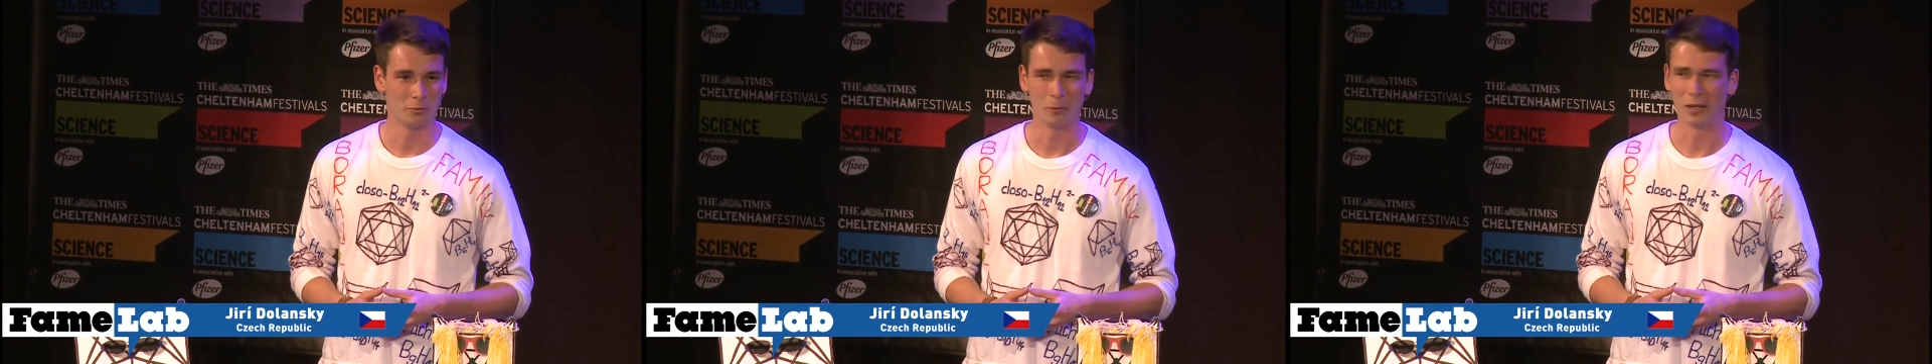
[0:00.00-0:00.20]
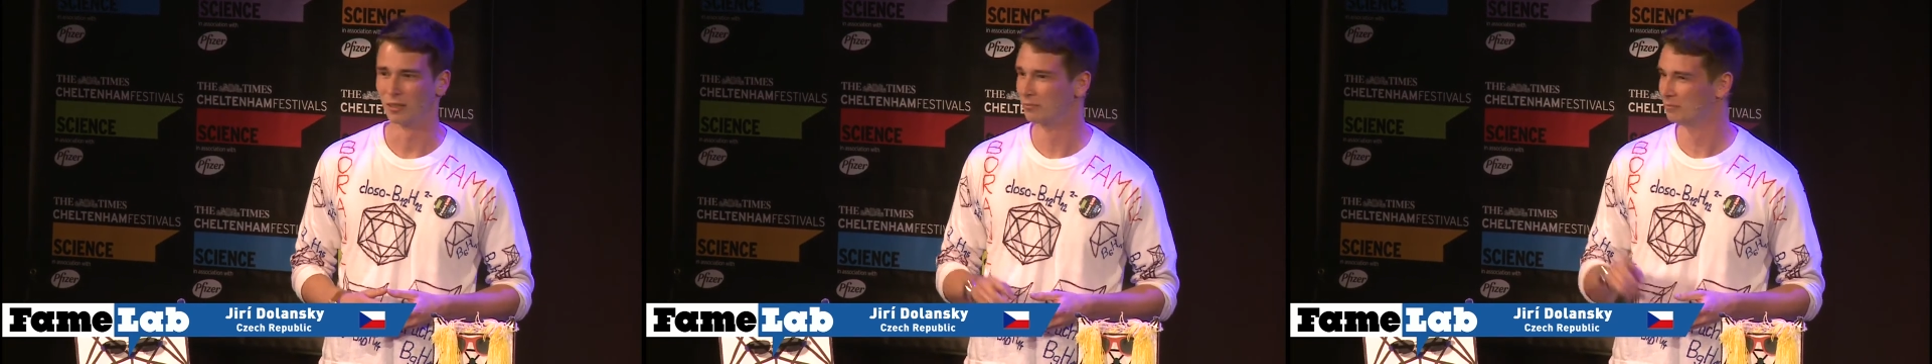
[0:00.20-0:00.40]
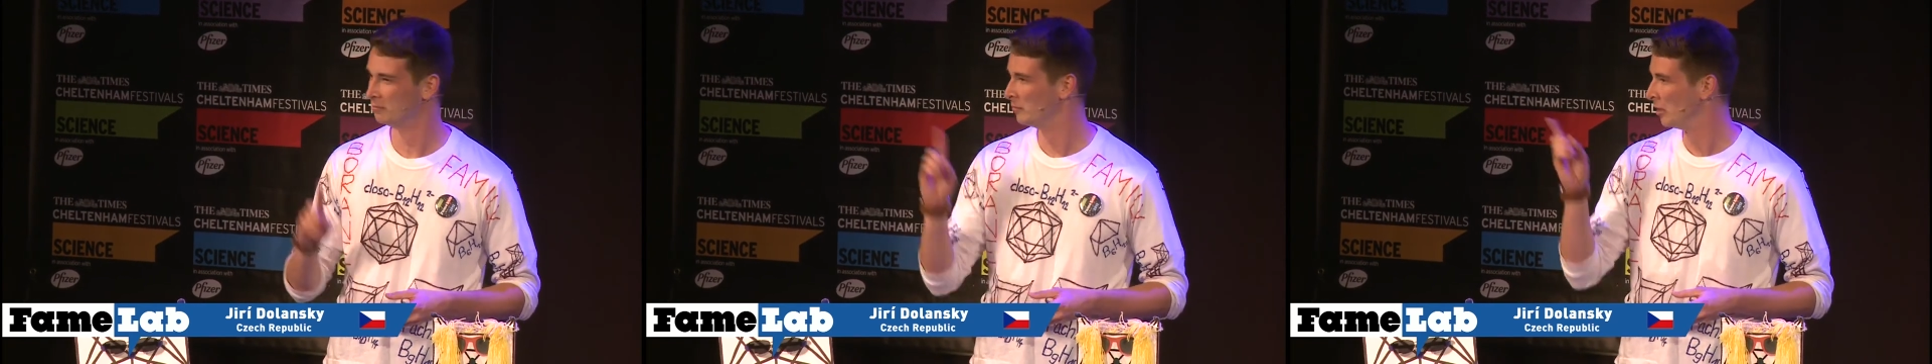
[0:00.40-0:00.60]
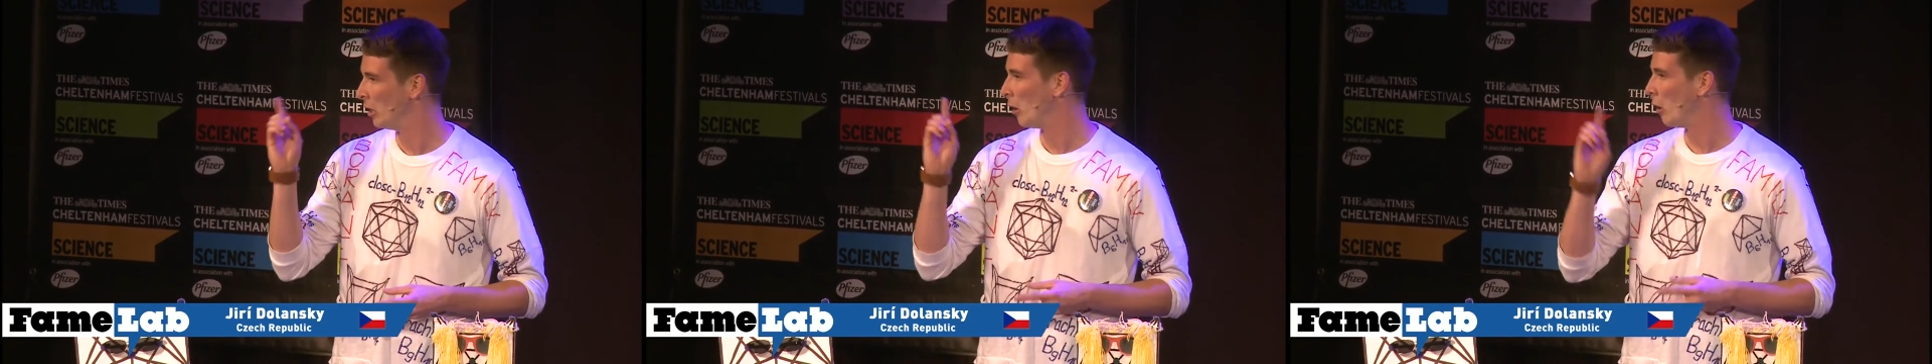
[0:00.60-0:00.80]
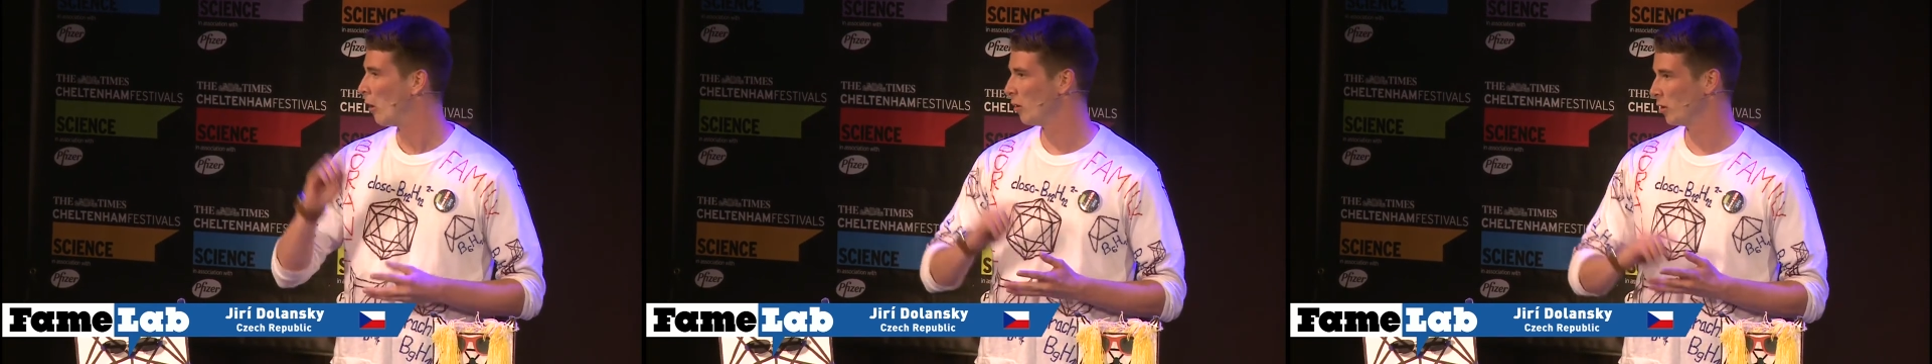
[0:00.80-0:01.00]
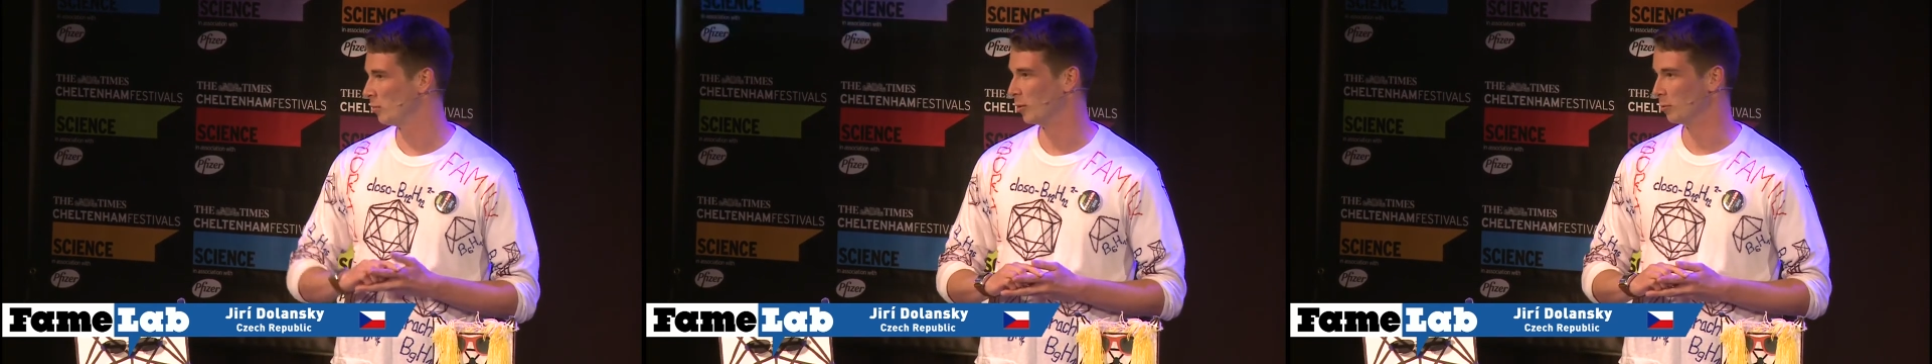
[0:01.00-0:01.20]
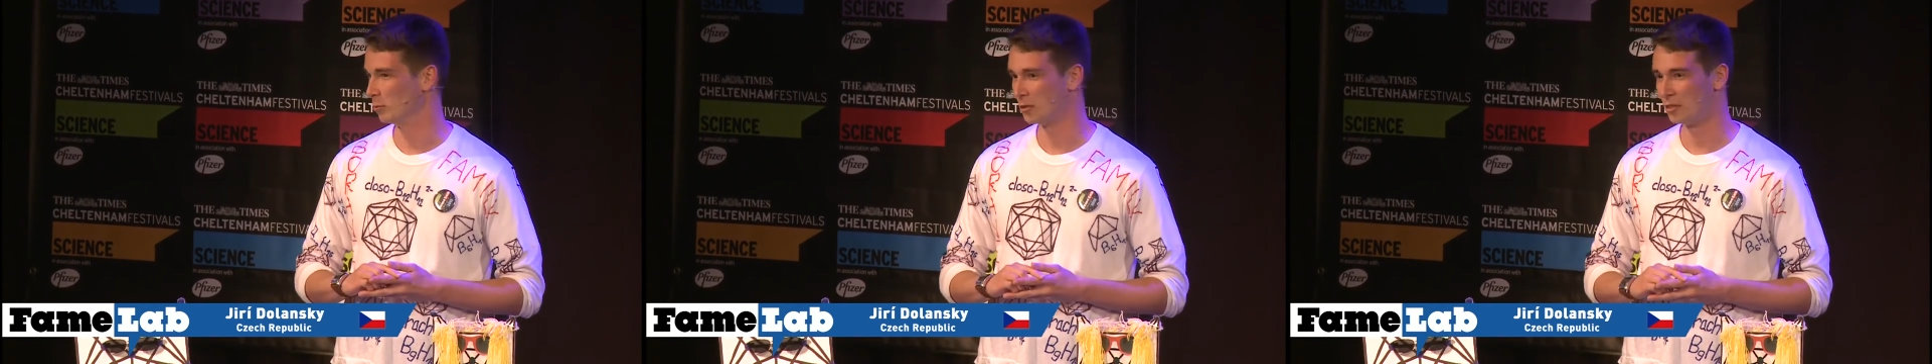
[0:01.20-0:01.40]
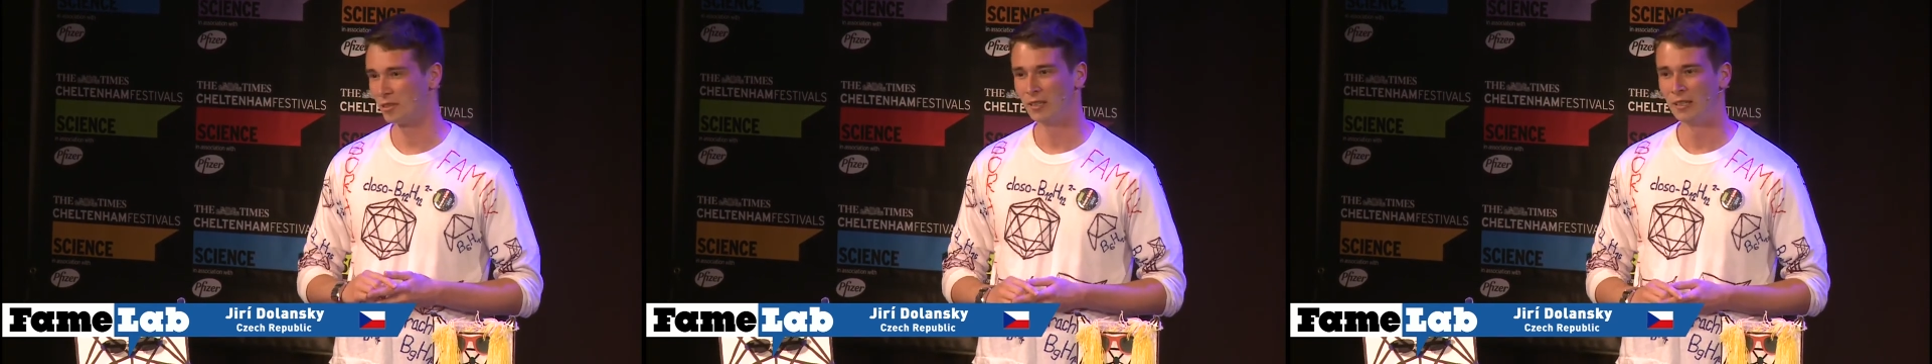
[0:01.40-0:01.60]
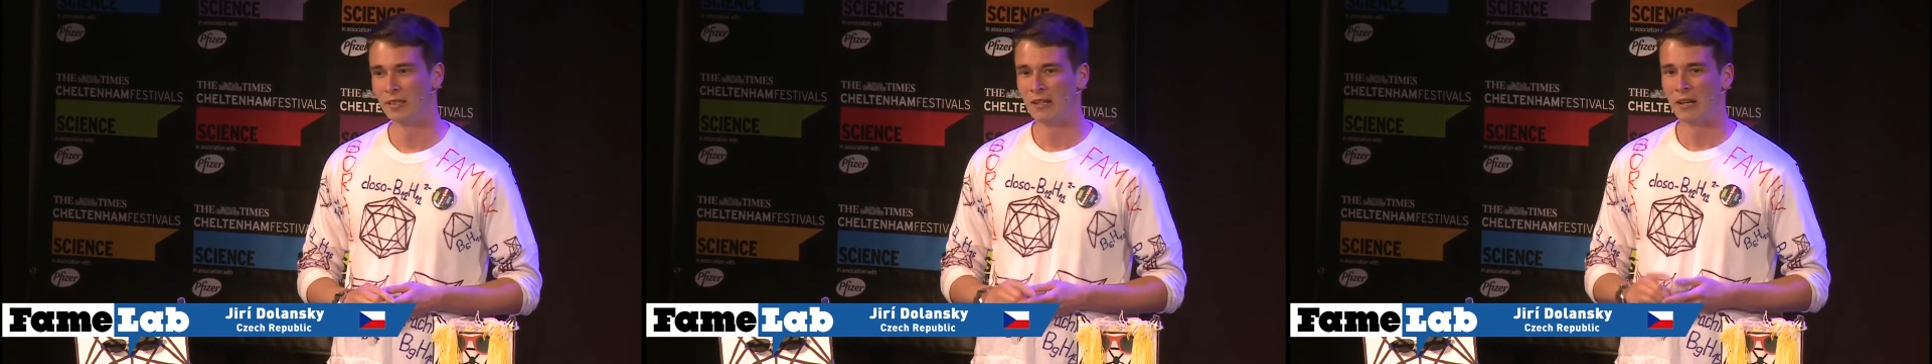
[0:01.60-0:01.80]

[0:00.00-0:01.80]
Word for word: Well, almost.